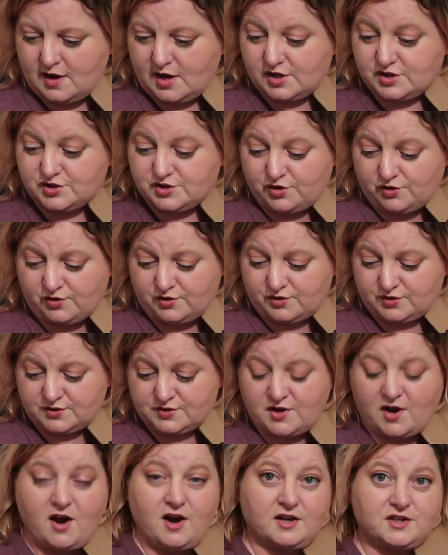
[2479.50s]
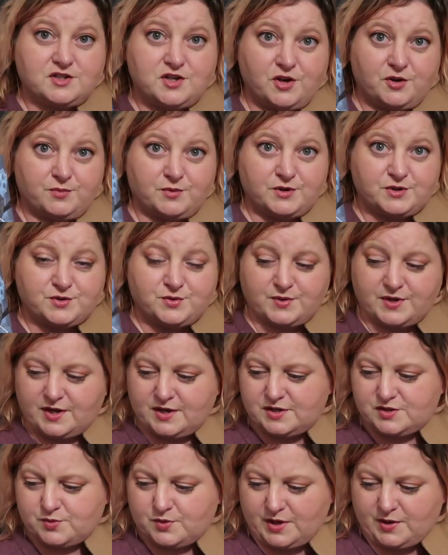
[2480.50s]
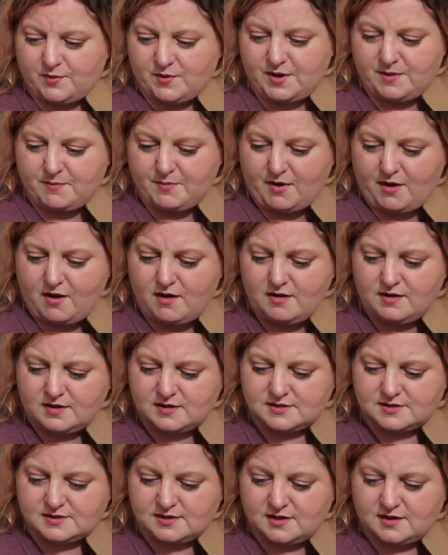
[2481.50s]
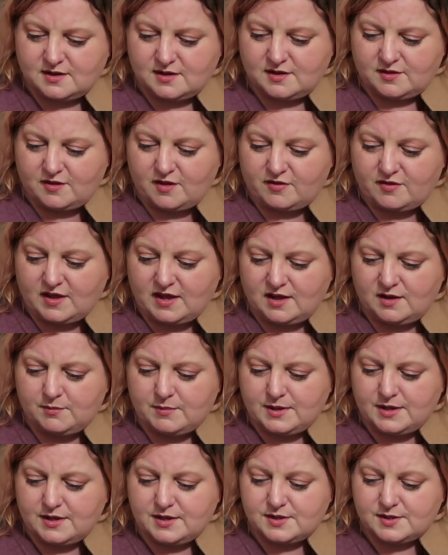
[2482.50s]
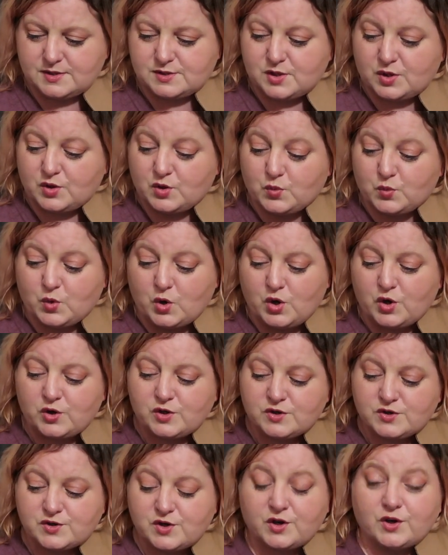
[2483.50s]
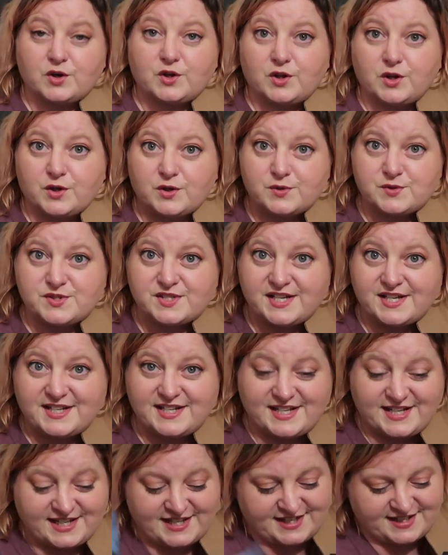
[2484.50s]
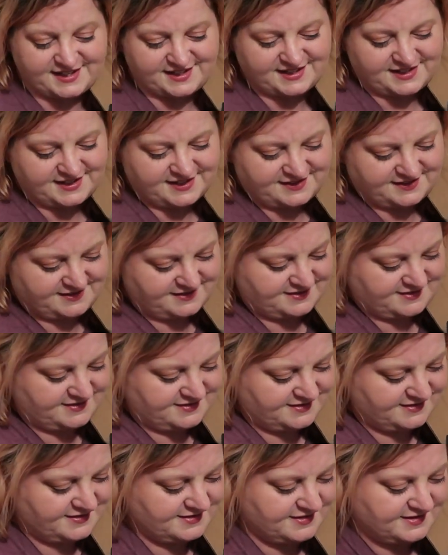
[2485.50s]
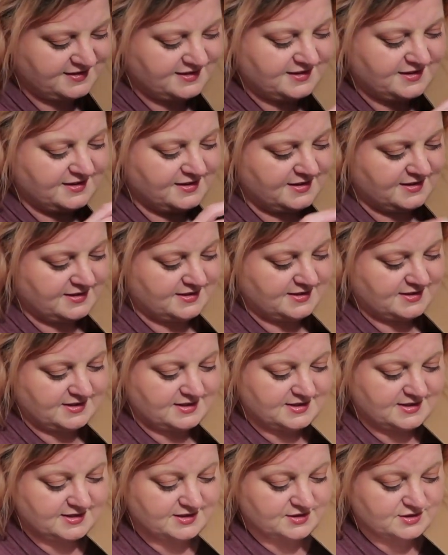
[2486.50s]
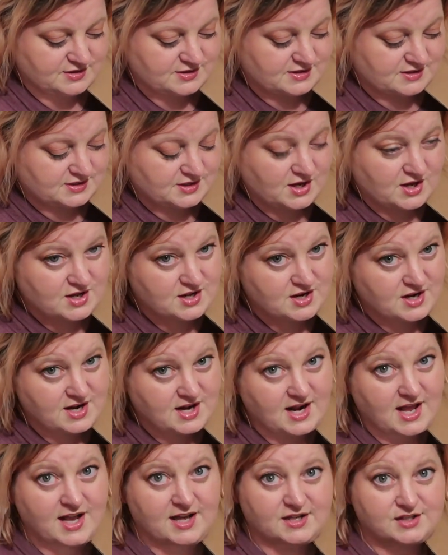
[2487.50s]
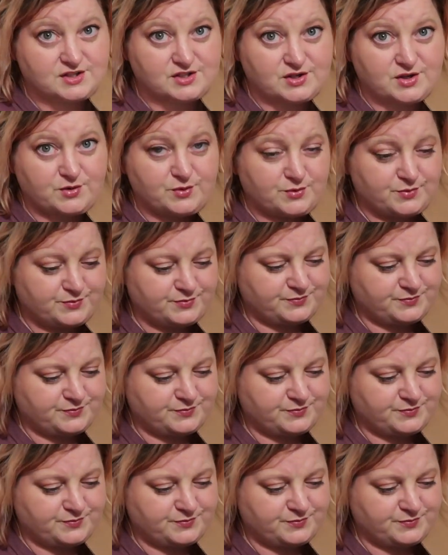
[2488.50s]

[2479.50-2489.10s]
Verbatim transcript: adult October twenty twenty-one box. The theme is The Walls Are Closing In, and it looks like so.